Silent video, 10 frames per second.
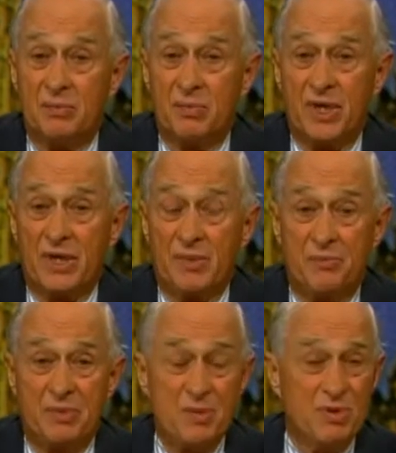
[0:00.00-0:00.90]
but
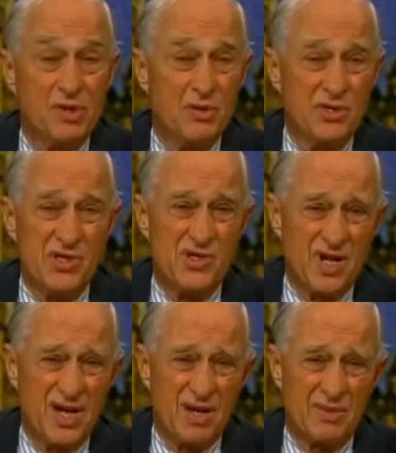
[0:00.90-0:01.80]
people are losing
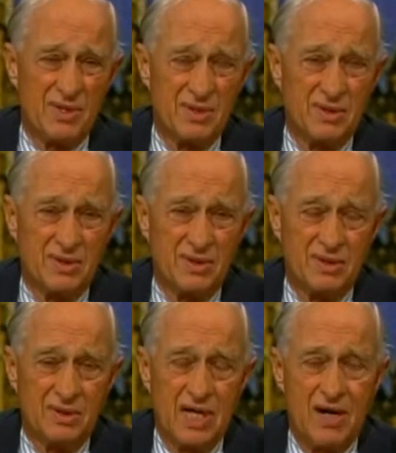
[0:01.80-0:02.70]
jobs.
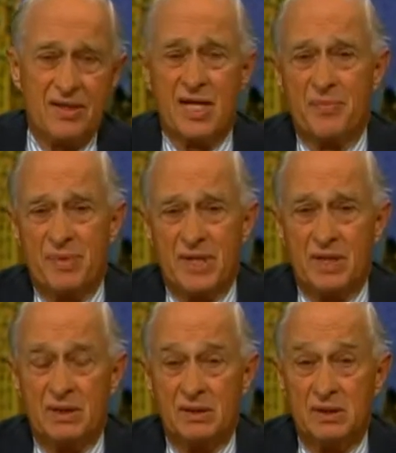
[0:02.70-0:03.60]
How can that
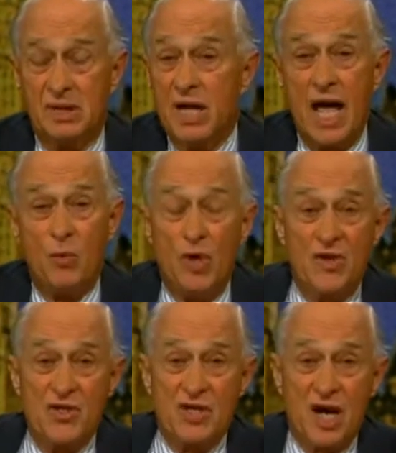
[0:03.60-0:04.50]
be? And will
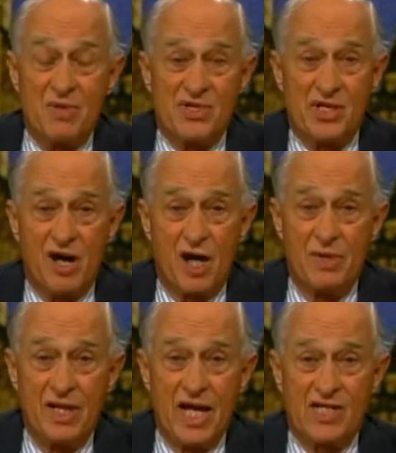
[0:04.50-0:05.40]
the jobless
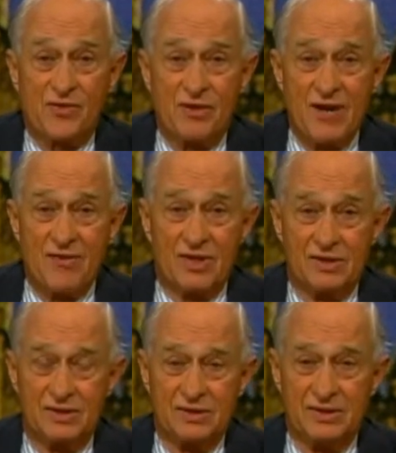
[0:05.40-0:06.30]
economy last forever?
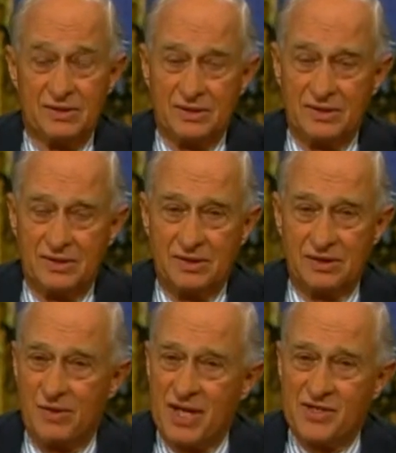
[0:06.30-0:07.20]

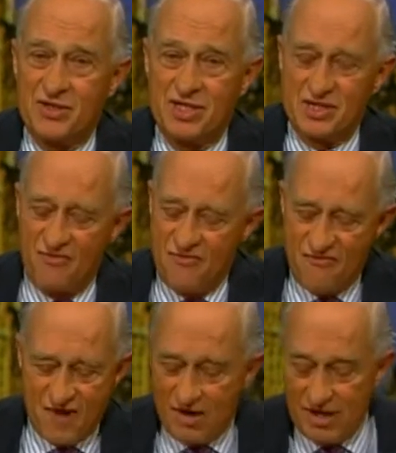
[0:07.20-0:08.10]
To answer this
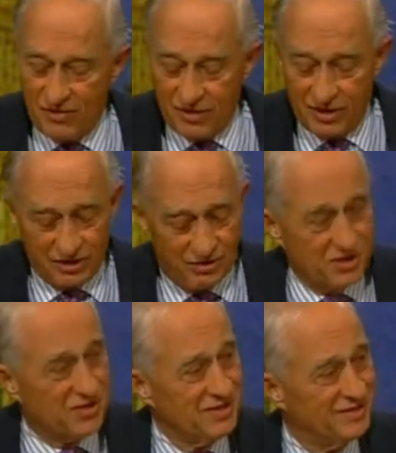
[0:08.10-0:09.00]
very difficult
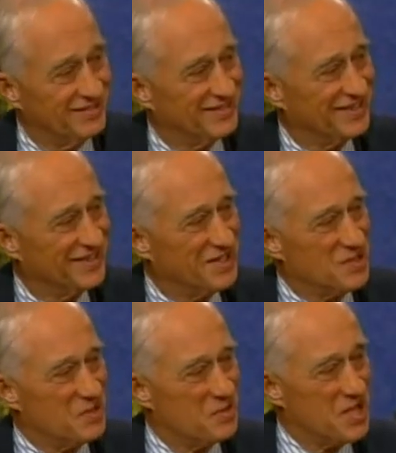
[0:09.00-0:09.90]
question,
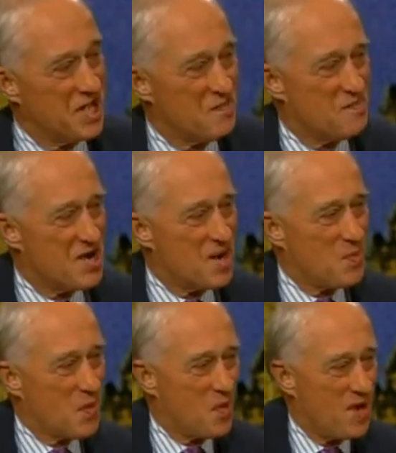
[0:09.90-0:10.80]
we have
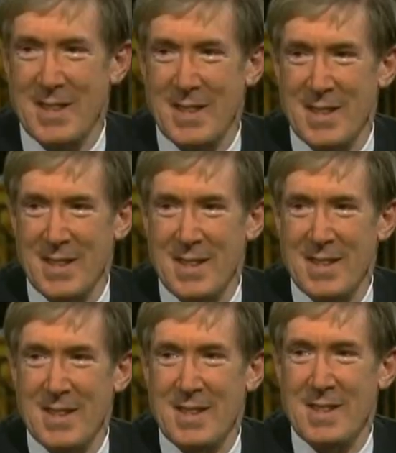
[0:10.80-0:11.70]
Bob Hormats,
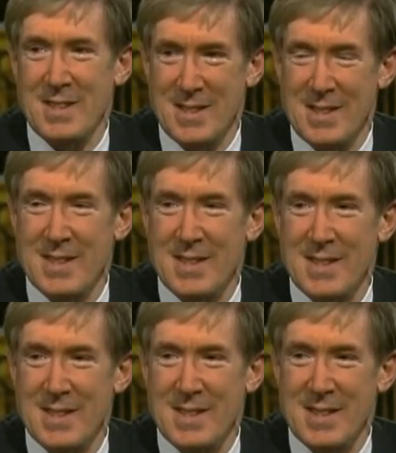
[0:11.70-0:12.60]
who is a
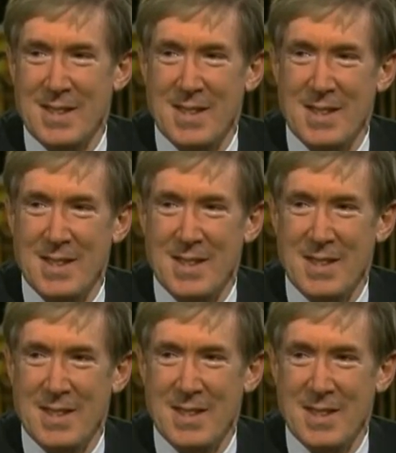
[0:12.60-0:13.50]
vice chairman
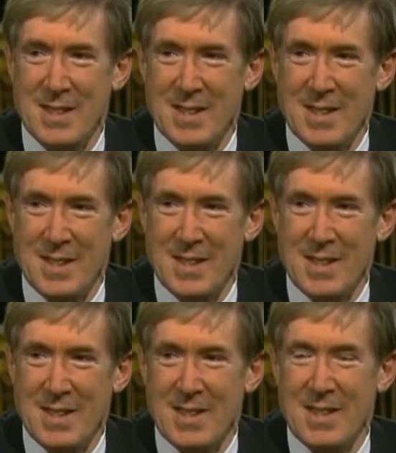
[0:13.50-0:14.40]
and a managing director of
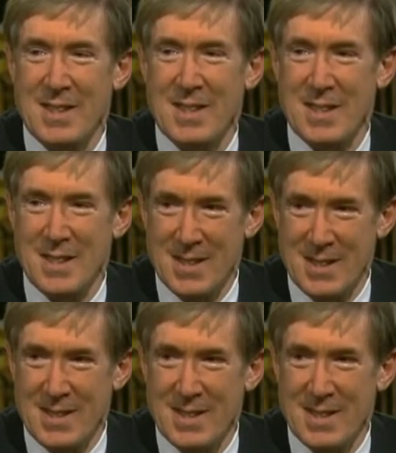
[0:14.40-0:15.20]
Goldman Sachs,